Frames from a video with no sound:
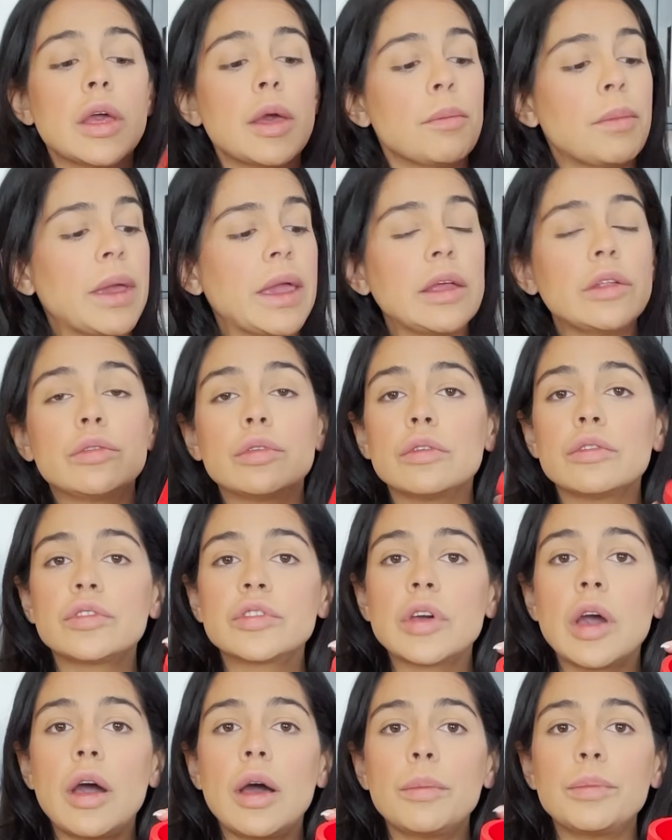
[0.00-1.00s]
painter's
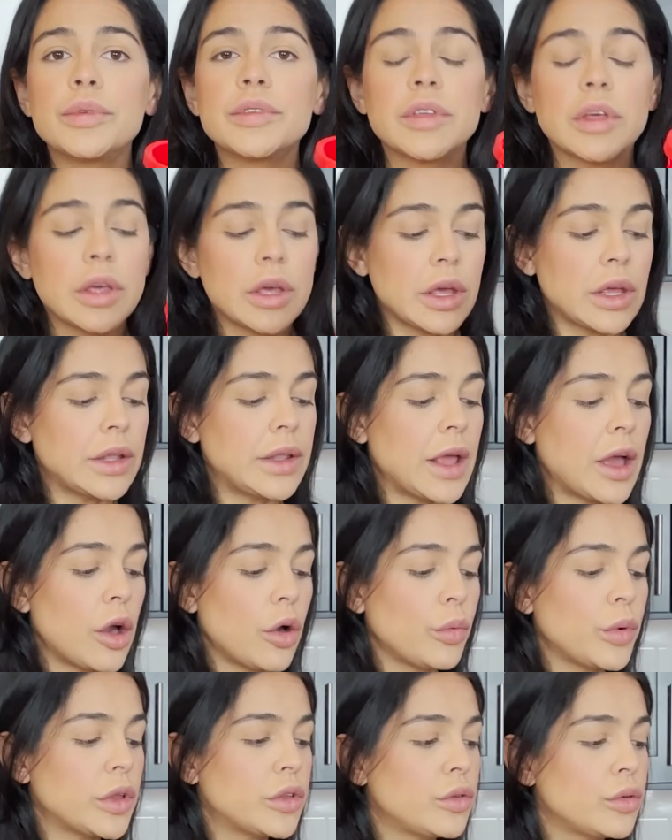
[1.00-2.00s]
cups. Now
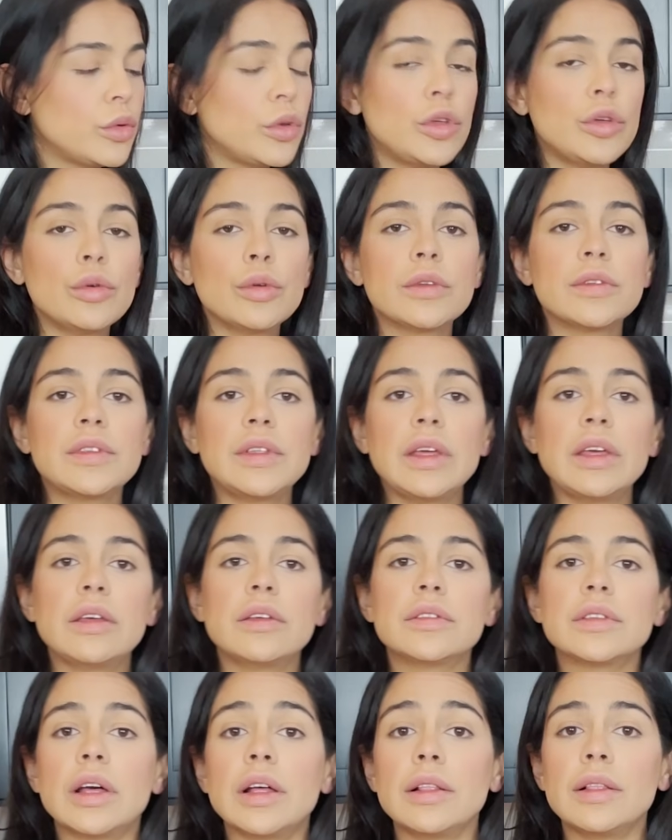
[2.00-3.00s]
we do use
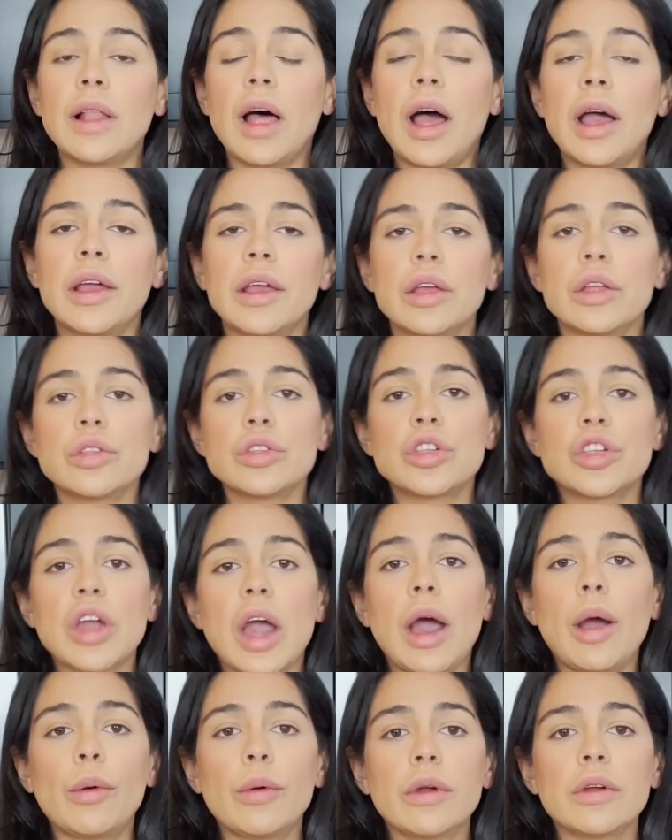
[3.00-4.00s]
these a lot in
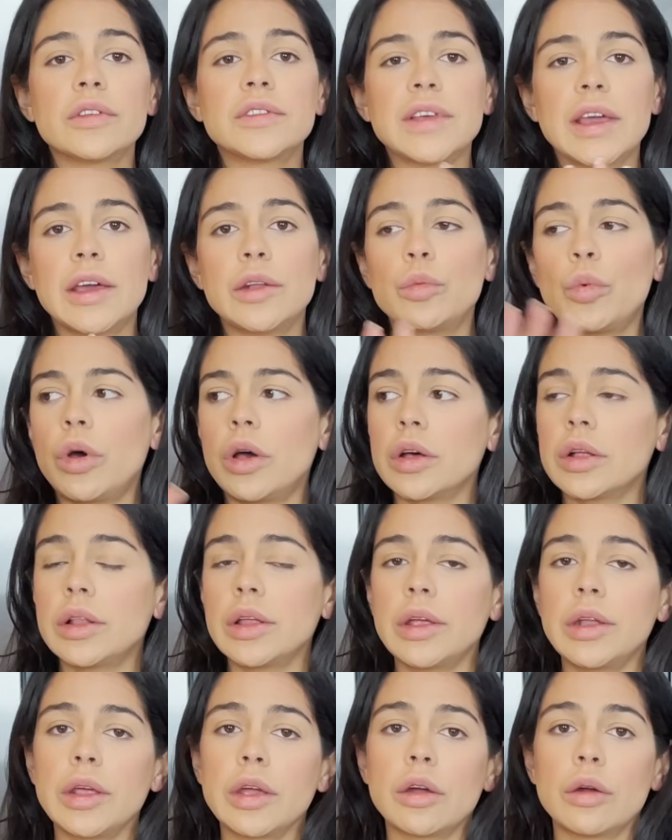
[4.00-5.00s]
showers and while
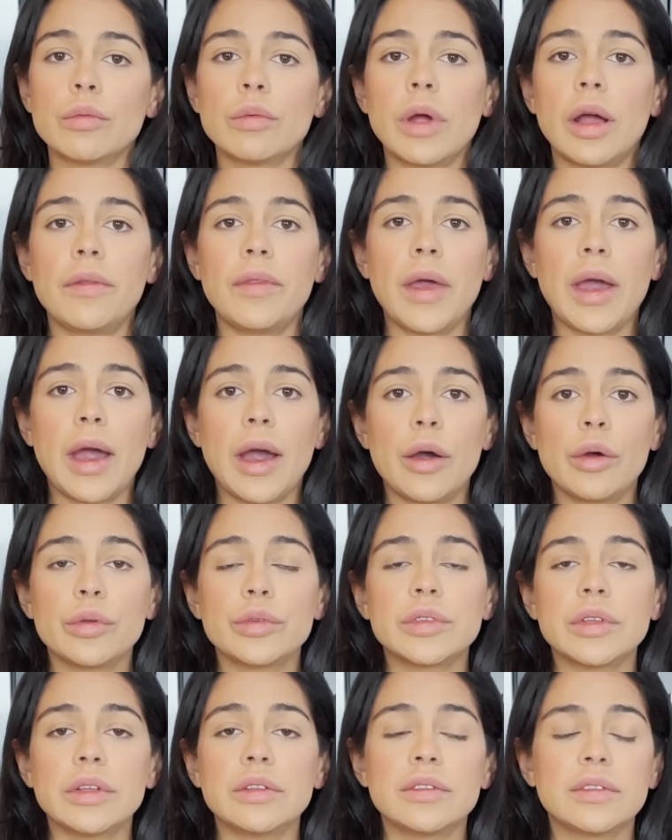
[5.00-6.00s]
cleaning around the
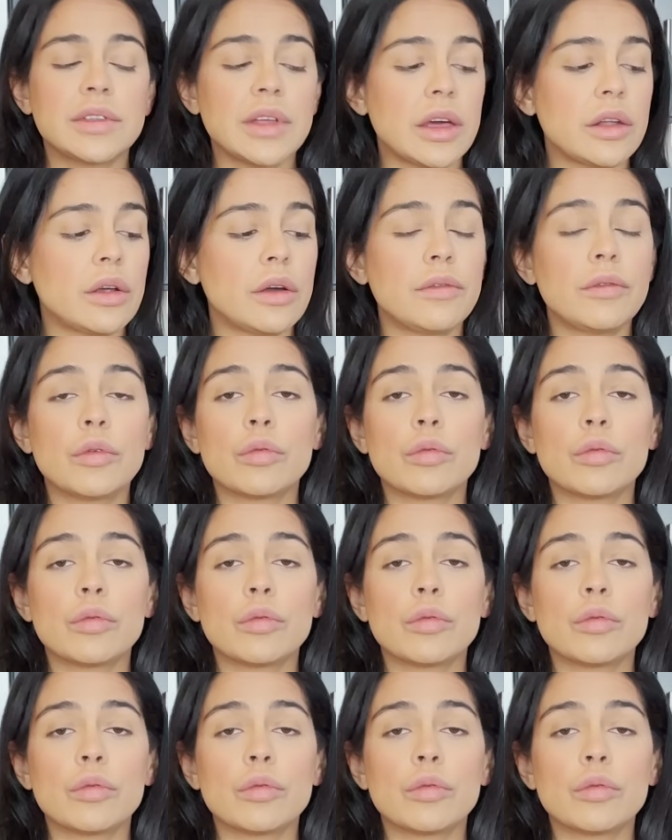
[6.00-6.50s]
house instead of